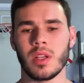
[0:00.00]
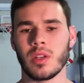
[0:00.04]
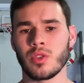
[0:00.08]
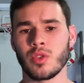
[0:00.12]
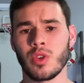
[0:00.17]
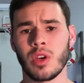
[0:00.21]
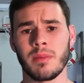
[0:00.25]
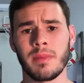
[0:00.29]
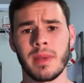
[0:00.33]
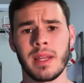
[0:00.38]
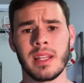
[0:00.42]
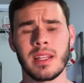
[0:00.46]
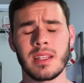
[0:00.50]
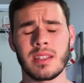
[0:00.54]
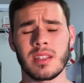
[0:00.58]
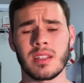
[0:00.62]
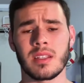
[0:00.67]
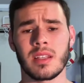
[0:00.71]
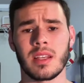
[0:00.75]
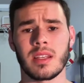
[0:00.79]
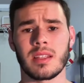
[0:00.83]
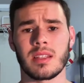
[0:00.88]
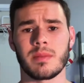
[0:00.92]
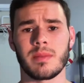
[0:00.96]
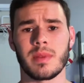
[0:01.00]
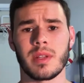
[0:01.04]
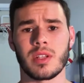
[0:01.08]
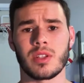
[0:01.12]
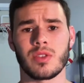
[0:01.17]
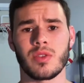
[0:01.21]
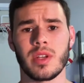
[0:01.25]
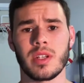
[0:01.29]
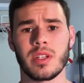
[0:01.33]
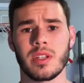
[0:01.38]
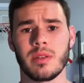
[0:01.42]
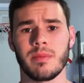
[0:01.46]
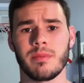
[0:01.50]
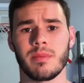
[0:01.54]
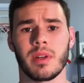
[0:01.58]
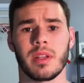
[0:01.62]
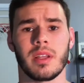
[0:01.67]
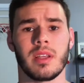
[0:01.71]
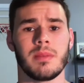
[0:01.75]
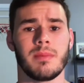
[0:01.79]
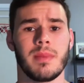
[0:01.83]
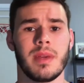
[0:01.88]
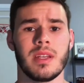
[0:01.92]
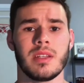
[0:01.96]
Trump may listen to his administration, but
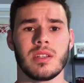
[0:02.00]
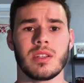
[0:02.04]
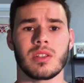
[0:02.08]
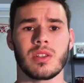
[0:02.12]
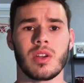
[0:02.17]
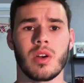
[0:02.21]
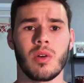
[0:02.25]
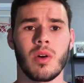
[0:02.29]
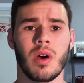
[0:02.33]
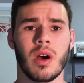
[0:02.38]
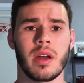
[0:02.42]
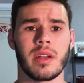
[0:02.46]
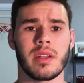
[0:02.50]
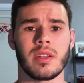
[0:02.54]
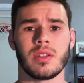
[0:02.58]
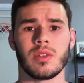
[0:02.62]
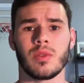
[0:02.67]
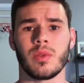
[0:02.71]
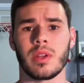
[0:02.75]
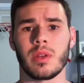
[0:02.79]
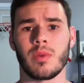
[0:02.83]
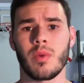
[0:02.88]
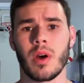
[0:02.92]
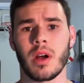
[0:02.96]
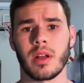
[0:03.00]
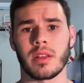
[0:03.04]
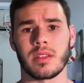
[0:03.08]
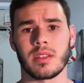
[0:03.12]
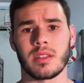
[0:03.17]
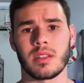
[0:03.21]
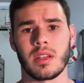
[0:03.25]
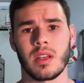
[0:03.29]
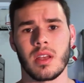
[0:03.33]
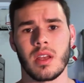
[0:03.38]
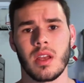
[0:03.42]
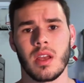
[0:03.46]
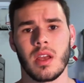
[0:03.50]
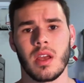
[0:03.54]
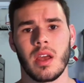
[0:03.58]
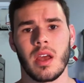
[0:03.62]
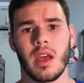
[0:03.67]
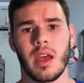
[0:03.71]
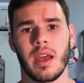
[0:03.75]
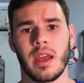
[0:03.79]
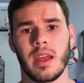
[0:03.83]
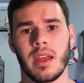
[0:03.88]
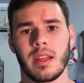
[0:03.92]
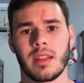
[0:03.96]
he may just go on and do what he wants.
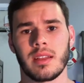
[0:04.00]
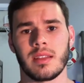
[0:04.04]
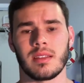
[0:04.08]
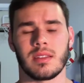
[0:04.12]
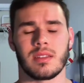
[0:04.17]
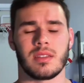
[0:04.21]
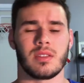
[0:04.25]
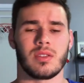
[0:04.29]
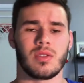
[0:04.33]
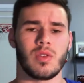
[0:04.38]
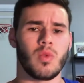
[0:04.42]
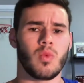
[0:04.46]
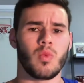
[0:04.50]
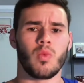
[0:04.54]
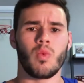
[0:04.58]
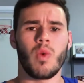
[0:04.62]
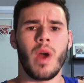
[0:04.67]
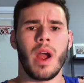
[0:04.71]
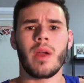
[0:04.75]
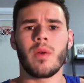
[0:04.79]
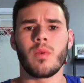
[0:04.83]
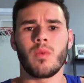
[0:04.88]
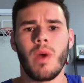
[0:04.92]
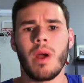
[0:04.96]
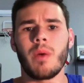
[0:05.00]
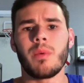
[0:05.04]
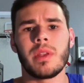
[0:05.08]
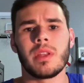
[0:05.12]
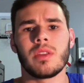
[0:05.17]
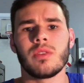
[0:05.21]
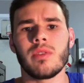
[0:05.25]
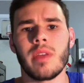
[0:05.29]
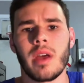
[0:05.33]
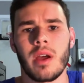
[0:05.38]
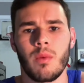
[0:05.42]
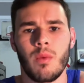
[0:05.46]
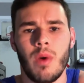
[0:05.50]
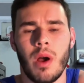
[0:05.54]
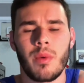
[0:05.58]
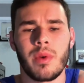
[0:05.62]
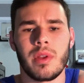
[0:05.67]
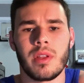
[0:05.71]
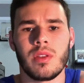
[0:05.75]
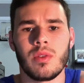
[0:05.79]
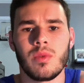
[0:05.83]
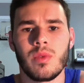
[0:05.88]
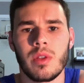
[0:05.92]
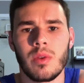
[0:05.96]
And so why would he do that? Why would
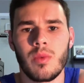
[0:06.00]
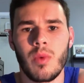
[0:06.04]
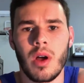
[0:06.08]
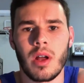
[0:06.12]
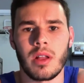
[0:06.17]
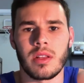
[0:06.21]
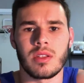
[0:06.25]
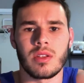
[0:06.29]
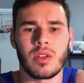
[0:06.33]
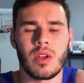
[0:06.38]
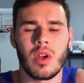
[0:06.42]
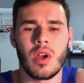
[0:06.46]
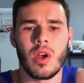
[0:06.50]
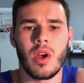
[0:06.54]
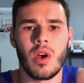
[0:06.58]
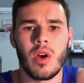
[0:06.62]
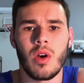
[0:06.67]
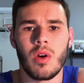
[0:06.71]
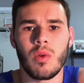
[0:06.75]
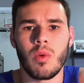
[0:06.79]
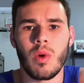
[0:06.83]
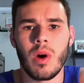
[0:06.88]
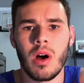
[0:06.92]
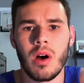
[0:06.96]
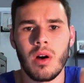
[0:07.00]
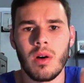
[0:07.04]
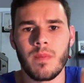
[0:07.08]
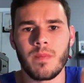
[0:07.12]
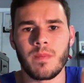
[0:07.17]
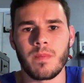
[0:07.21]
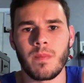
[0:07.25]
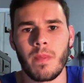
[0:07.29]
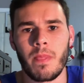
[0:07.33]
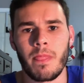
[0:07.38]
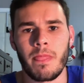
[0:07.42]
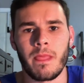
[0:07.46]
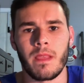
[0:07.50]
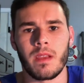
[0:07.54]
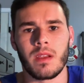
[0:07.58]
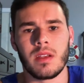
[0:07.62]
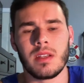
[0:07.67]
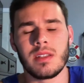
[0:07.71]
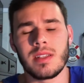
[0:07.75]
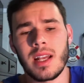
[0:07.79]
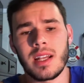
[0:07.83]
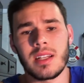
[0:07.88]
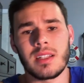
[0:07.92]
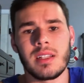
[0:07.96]
he do what he wants? Well,
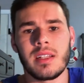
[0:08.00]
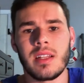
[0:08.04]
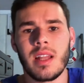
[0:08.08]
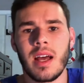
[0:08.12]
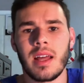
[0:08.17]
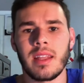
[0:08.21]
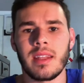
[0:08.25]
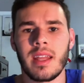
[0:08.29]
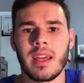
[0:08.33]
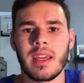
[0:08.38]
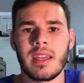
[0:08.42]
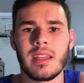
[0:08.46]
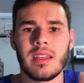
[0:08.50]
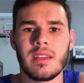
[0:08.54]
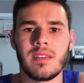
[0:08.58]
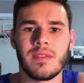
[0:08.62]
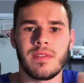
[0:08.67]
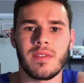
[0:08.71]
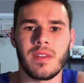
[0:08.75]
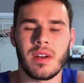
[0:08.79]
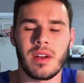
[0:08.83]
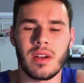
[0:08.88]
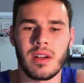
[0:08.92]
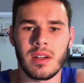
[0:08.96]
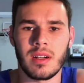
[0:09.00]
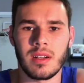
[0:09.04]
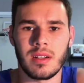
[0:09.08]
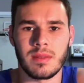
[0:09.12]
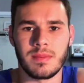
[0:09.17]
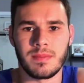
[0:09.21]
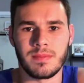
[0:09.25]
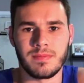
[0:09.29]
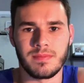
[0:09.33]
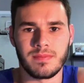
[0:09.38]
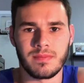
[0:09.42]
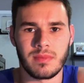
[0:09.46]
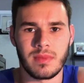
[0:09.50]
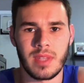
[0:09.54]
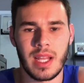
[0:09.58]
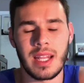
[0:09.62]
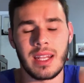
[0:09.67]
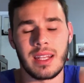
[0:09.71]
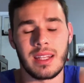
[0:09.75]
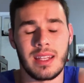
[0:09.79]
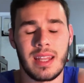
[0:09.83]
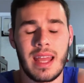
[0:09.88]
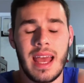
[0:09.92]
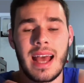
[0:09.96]
he's actually not naive,
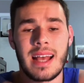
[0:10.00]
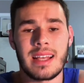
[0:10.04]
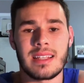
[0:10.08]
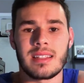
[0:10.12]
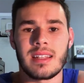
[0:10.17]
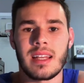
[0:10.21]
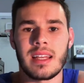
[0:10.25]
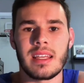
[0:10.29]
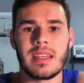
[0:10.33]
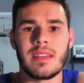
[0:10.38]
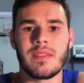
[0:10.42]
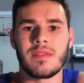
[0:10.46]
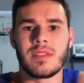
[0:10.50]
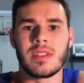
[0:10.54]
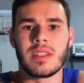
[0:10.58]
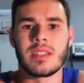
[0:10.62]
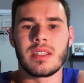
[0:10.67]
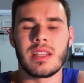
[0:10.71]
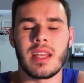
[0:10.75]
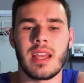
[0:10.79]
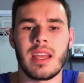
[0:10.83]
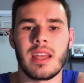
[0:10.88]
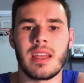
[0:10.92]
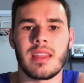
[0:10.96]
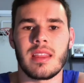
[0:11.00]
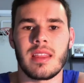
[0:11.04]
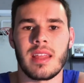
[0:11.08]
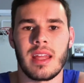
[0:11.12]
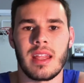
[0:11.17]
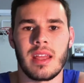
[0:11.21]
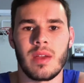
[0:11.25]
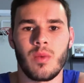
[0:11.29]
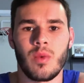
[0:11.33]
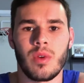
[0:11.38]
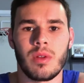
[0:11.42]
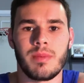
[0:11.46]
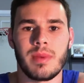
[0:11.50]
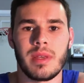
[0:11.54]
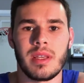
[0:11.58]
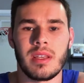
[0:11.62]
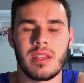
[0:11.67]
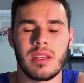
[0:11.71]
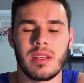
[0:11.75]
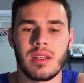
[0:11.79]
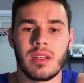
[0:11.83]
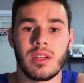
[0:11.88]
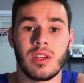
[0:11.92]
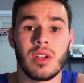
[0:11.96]
not as naive to say that it would
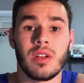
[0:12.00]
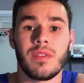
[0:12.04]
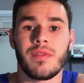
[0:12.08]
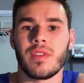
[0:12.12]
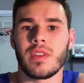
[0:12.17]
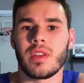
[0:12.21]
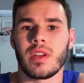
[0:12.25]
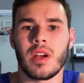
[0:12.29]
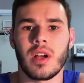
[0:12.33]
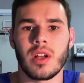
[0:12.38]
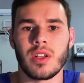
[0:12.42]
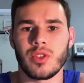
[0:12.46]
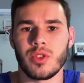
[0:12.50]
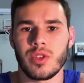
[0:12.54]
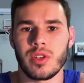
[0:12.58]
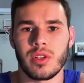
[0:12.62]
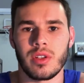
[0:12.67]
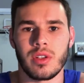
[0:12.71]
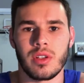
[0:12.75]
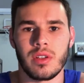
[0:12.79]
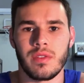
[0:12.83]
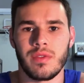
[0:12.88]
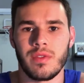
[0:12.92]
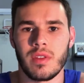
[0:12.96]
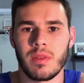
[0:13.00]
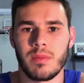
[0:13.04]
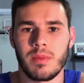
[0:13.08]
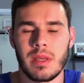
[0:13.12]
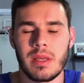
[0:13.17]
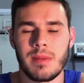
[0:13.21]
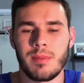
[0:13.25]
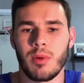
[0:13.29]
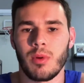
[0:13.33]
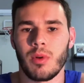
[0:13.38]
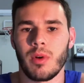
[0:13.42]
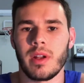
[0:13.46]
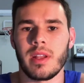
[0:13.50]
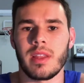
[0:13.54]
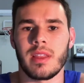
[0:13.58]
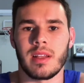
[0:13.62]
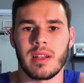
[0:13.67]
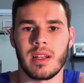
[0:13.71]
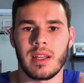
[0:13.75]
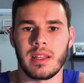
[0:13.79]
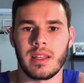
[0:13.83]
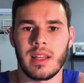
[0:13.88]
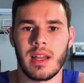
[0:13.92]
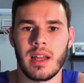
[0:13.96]
be good for the country or good for the people or anything
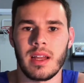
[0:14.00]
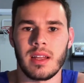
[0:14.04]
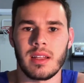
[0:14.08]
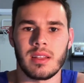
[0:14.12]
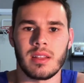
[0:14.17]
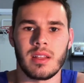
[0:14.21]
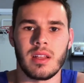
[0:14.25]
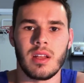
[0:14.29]
like that.